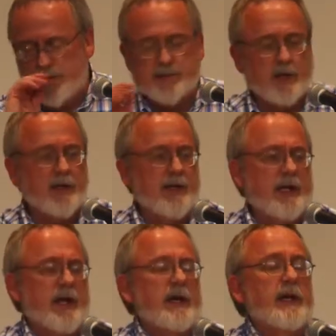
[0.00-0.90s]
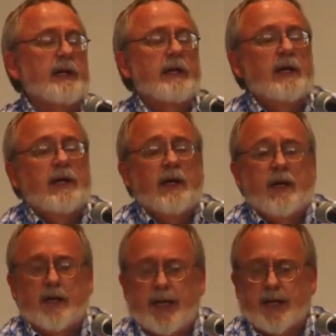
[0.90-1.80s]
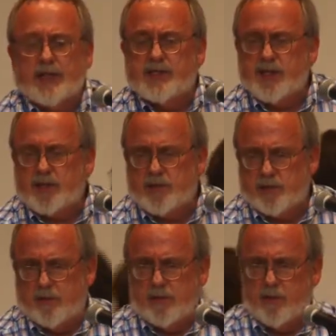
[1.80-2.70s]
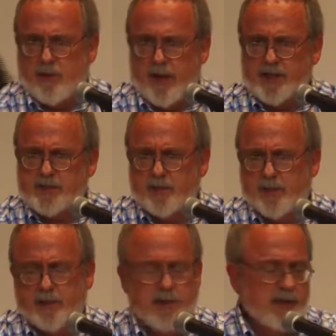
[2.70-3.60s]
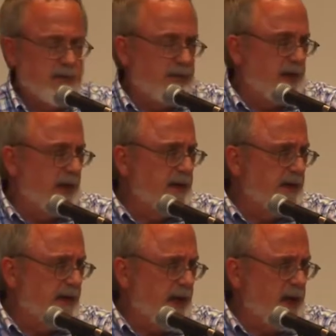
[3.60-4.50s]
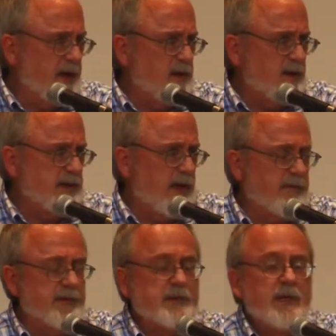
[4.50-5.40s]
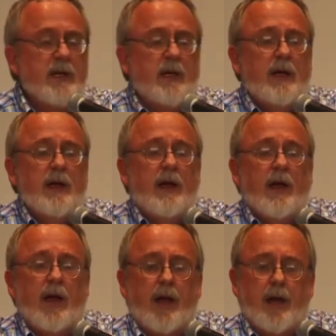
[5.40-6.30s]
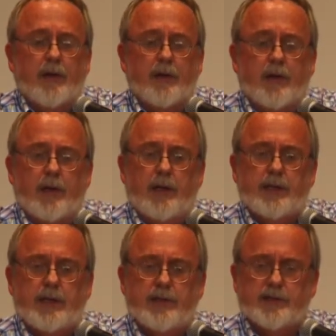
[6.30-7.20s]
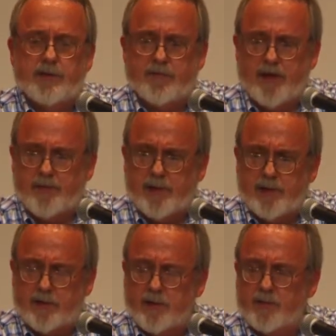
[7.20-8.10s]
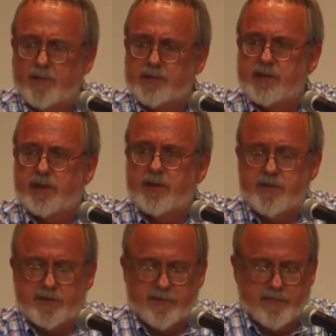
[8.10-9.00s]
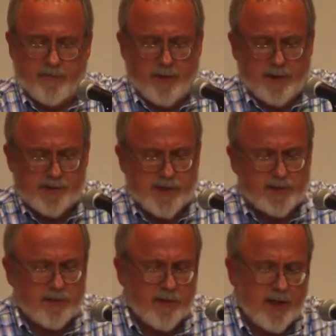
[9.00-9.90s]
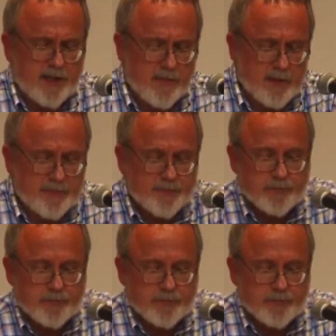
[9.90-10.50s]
Salt Lake County had a sexual harassment complaint in the county clerk's office, and the chief deputy clerk was accused of sexual harassment.